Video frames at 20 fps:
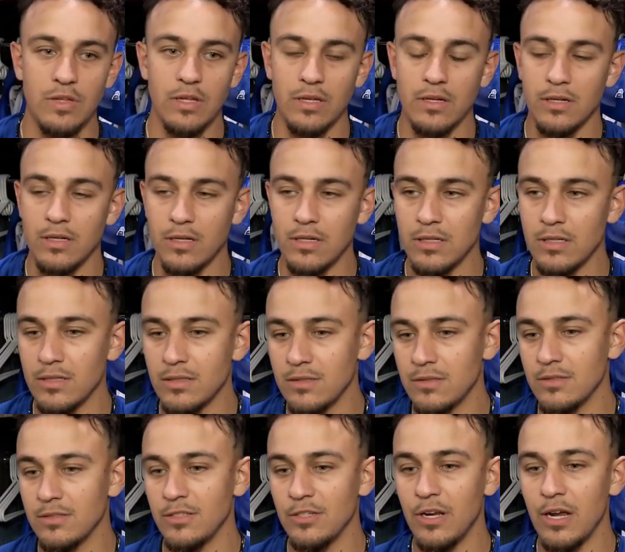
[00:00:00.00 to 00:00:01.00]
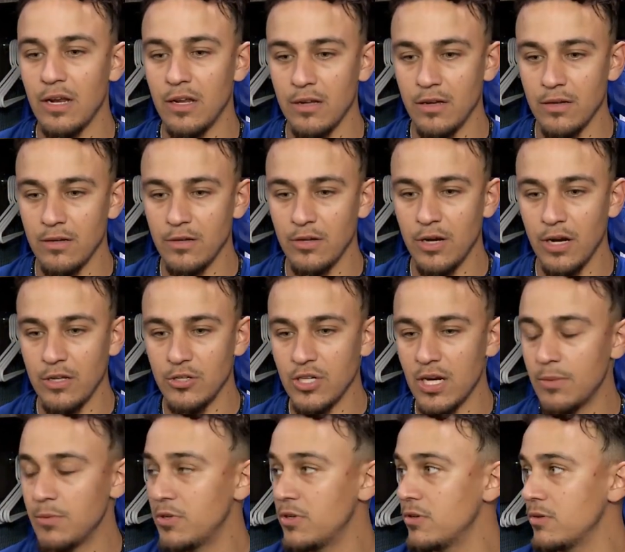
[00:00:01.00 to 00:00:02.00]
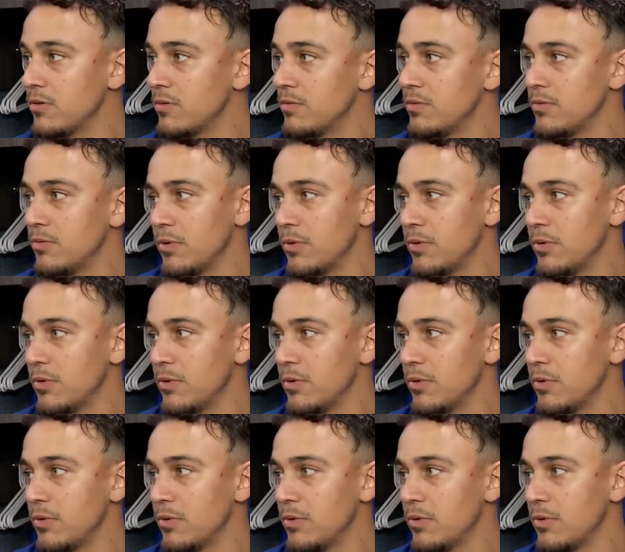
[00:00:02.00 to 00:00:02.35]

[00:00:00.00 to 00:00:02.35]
then you got a job to do.